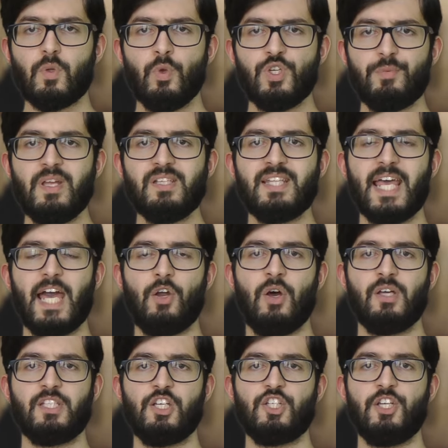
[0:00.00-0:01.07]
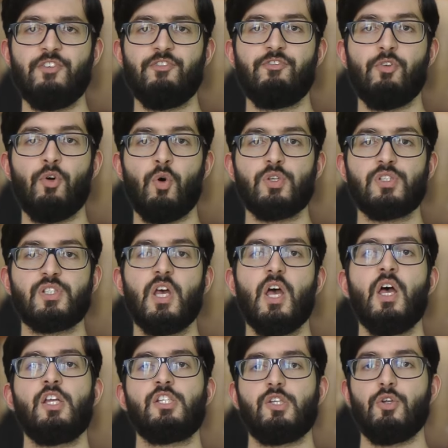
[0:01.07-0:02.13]
which means they cannot essentially force
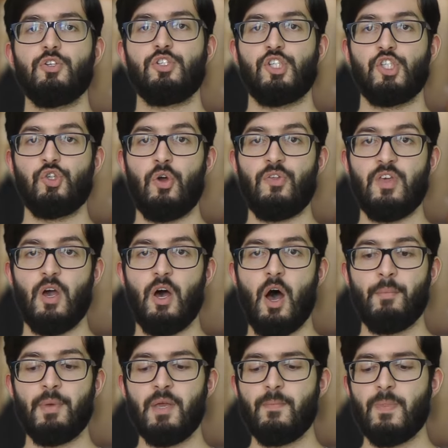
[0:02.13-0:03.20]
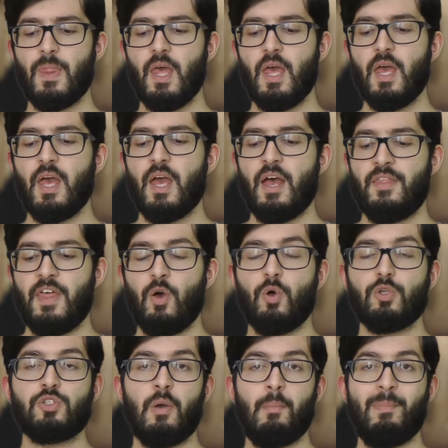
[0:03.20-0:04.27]
soldiers to join the army. They
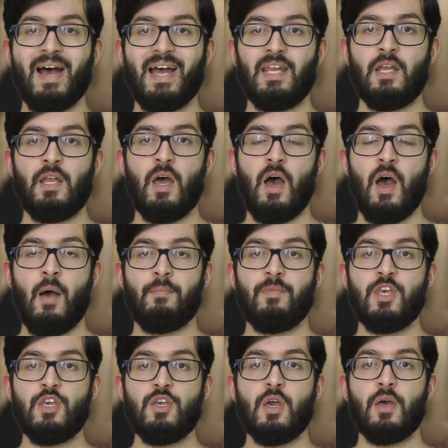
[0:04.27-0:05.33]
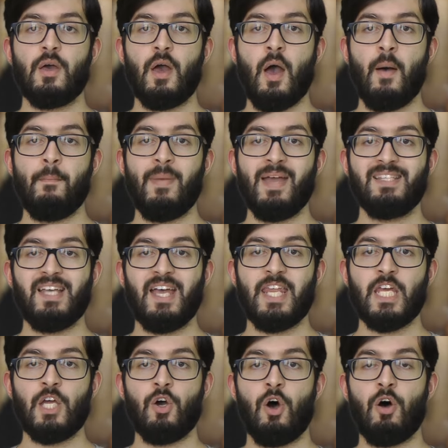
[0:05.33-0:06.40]
also ban the
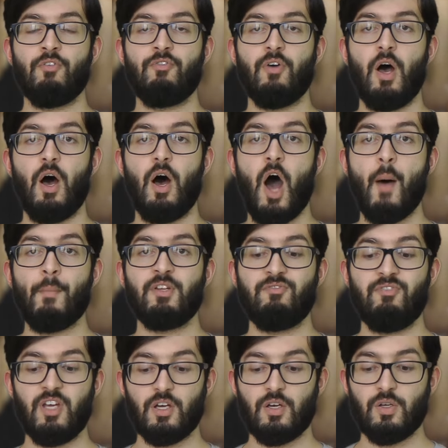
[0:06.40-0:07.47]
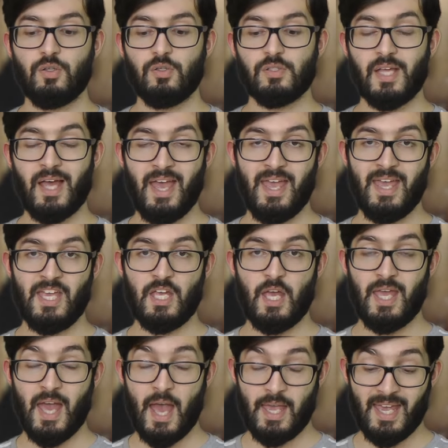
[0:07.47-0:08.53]
maintaining of armored vehicles,
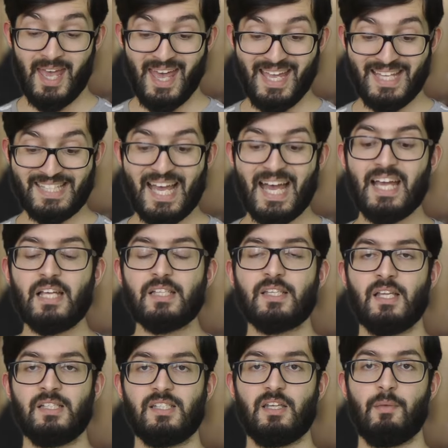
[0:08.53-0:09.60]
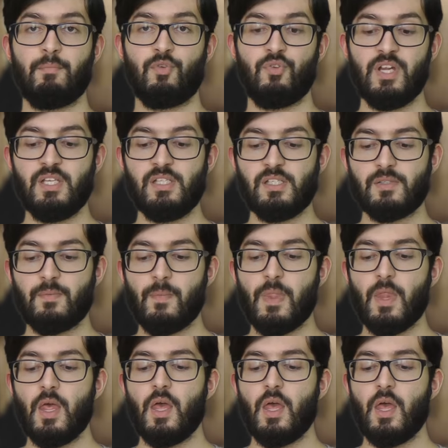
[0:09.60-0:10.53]
aka tanks and submarines.